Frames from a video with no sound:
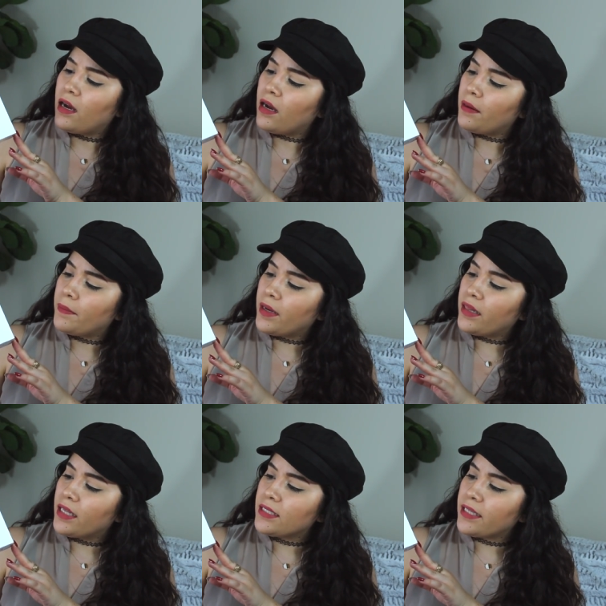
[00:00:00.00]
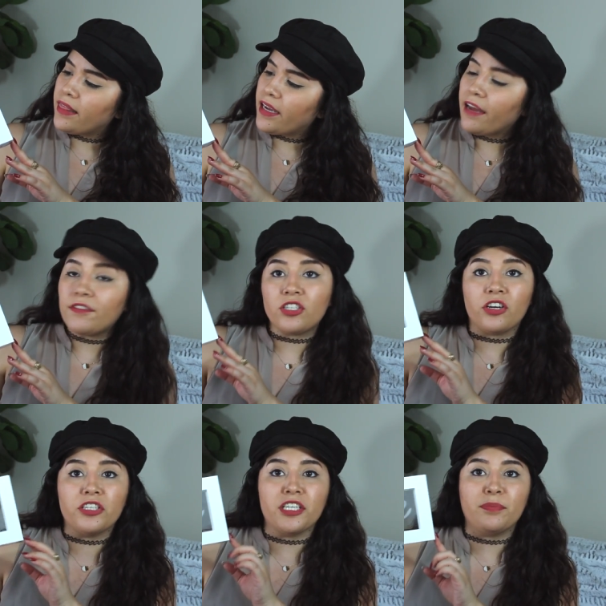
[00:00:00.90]
um, unless I think I have to
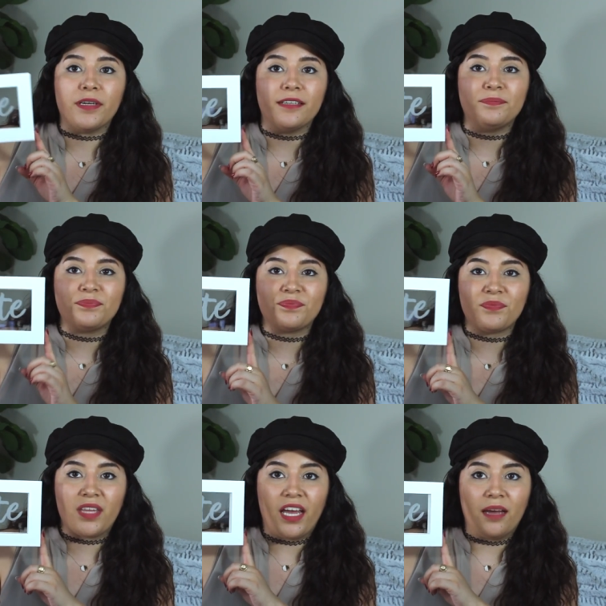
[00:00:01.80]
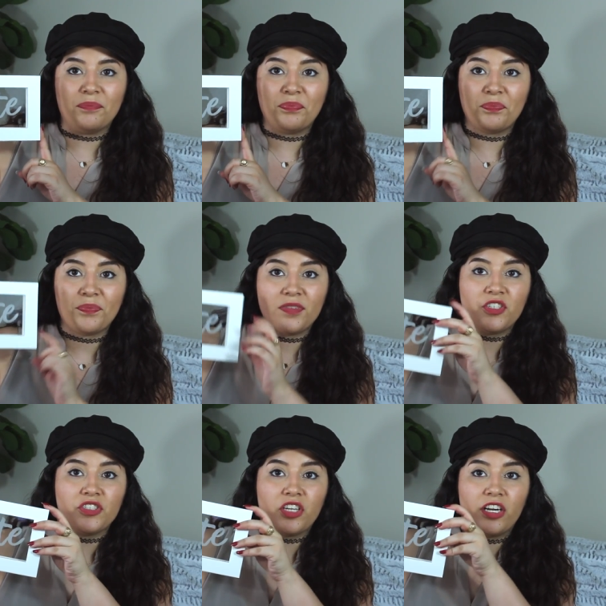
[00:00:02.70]
charge it, but yeah.
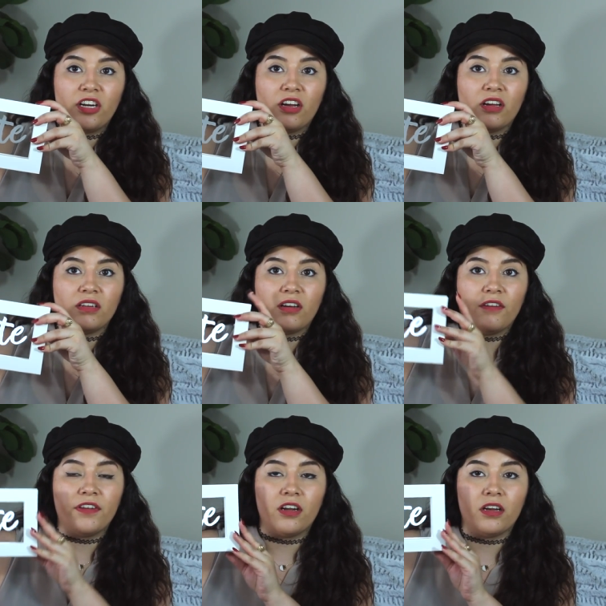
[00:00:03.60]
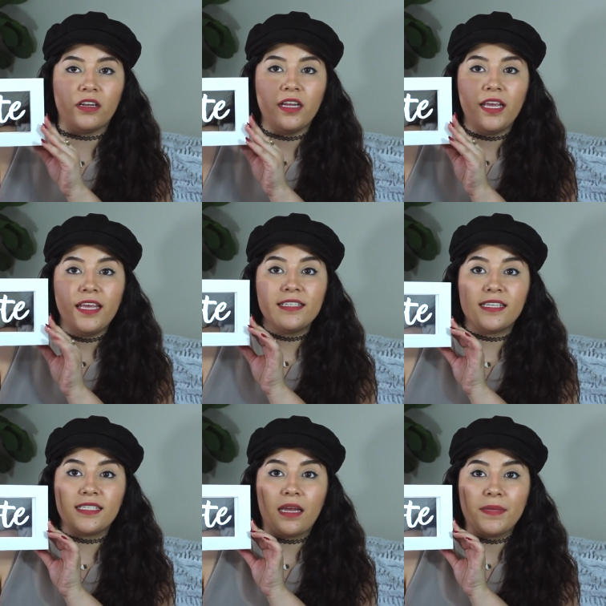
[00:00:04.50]
Turns on and on, off and on. It
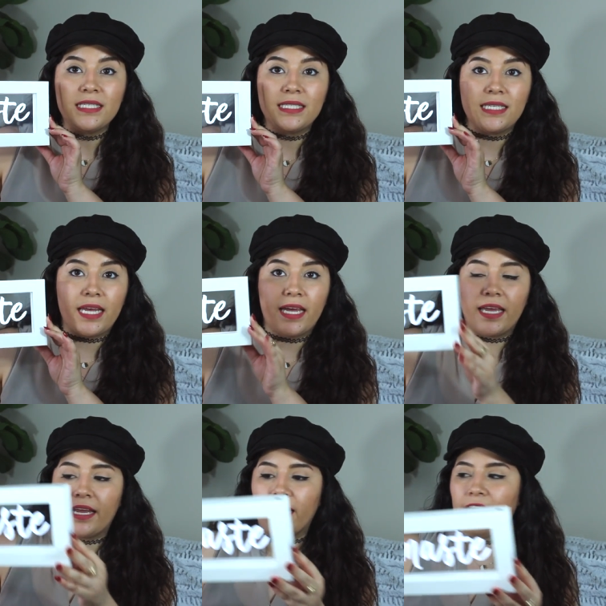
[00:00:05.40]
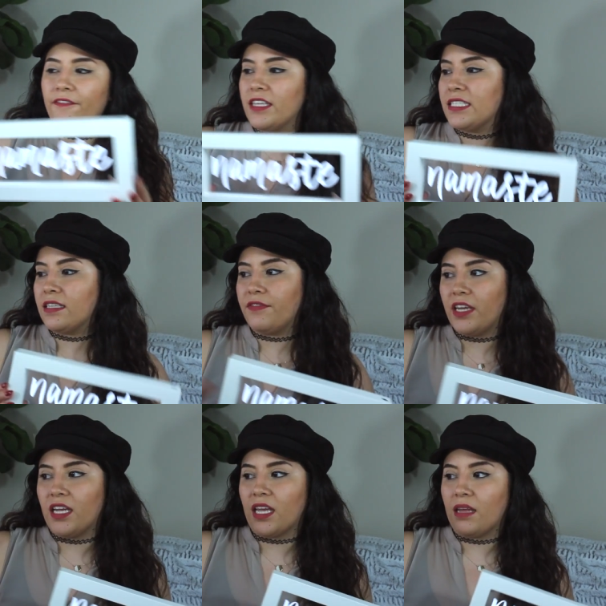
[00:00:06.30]
says Namaste and I have this
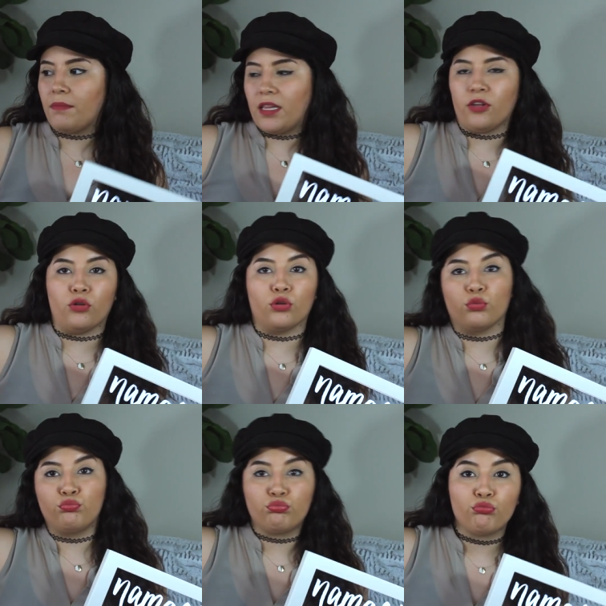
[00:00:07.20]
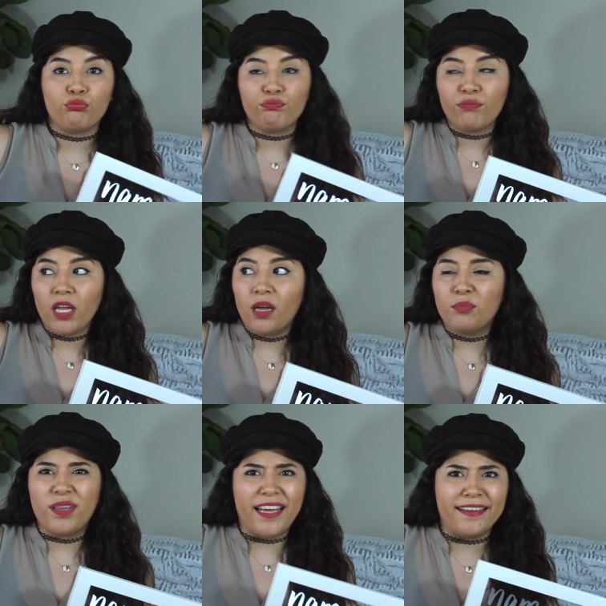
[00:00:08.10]
living in my little
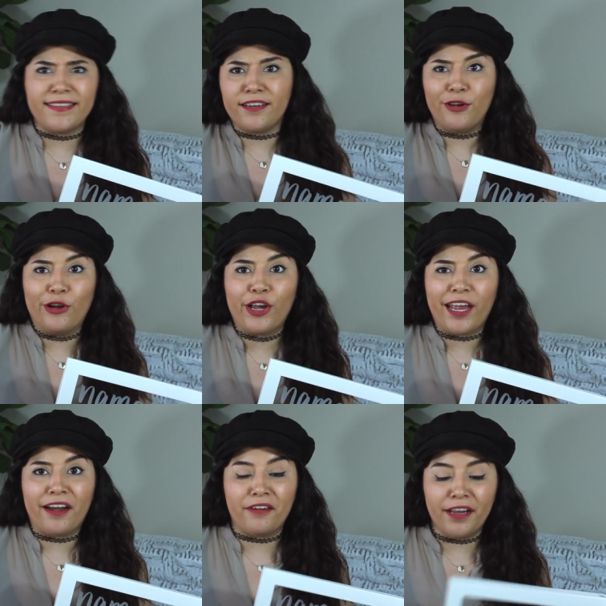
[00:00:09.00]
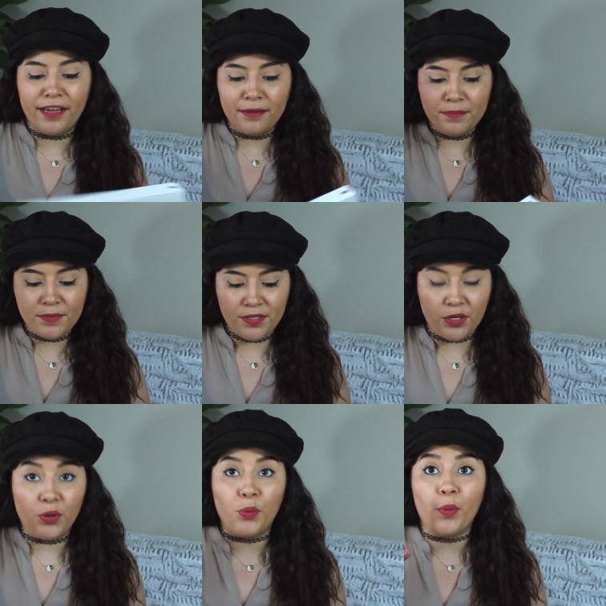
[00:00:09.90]
plant nook area,
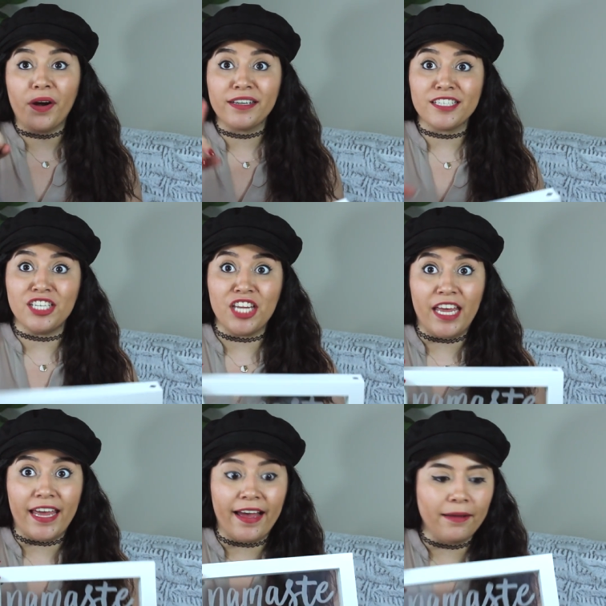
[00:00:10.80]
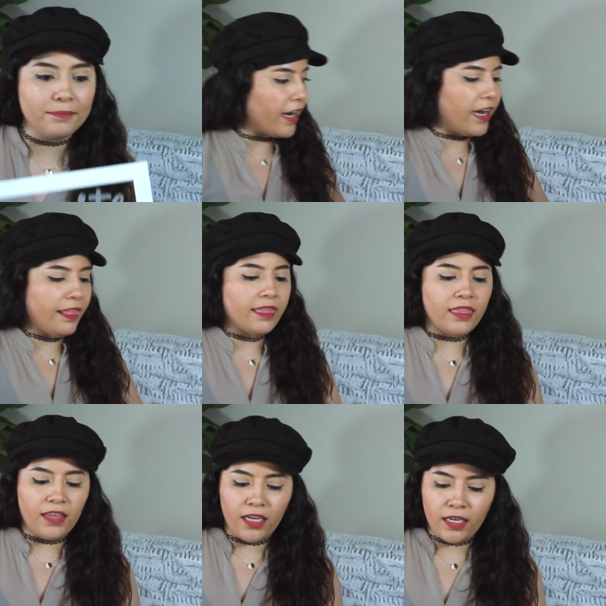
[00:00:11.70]
so yeah. I got
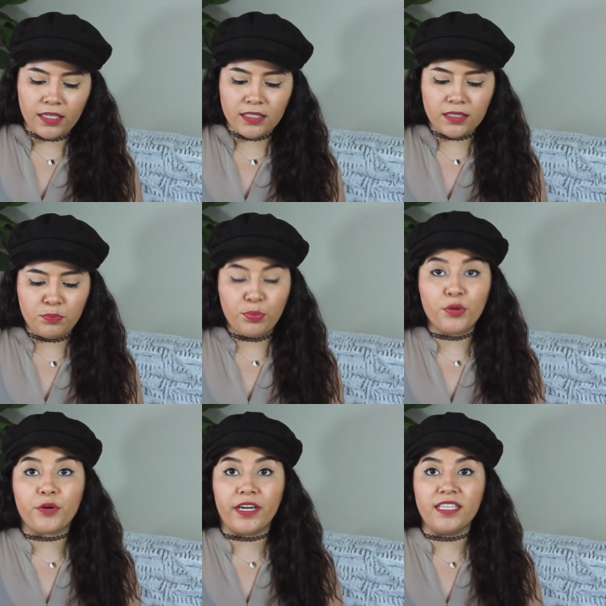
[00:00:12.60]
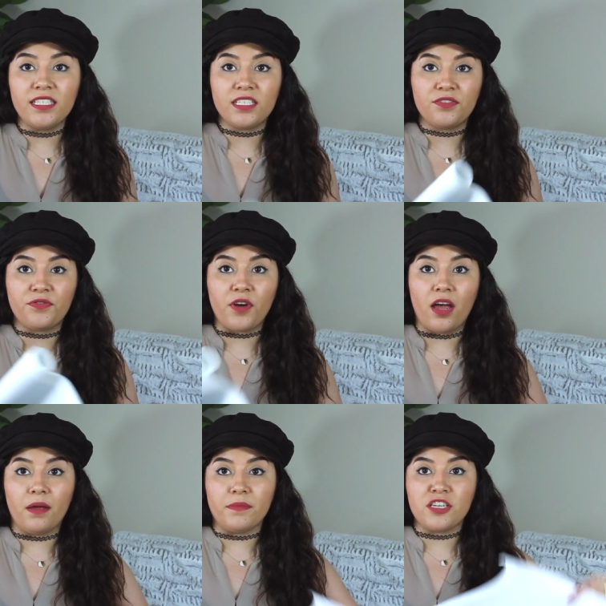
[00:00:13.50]
these prints
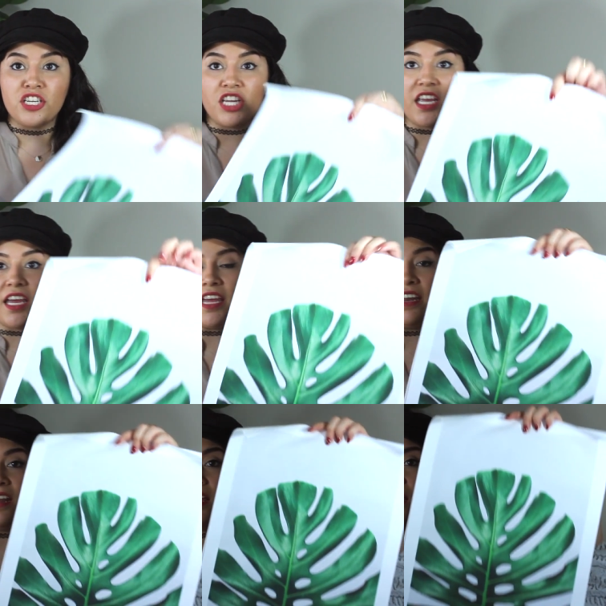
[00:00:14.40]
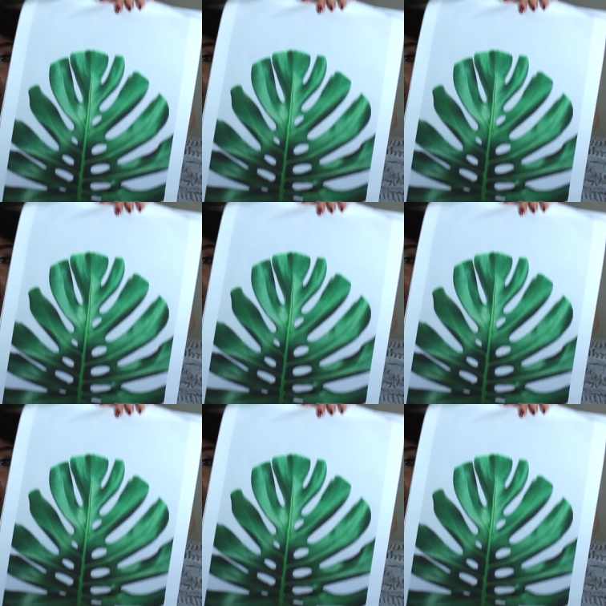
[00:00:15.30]
from Shein